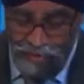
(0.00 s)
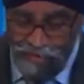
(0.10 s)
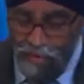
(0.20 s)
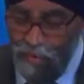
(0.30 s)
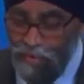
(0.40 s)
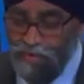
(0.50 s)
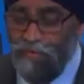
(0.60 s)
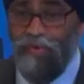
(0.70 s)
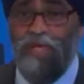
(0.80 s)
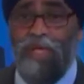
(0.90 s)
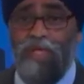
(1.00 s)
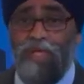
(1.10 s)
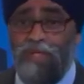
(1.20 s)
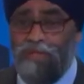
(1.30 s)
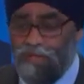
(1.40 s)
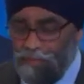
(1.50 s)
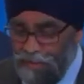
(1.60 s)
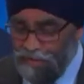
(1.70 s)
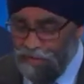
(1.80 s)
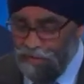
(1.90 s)
as the host of the United Nations
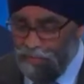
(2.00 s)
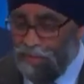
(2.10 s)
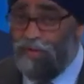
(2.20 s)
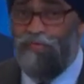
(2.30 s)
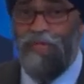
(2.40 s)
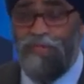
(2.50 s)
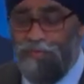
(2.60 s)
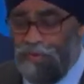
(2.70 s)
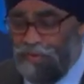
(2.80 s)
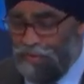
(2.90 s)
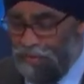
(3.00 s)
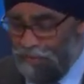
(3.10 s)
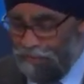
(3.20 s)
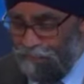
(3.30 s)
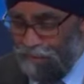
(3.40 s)
Peacekeeping Defense Ministerial.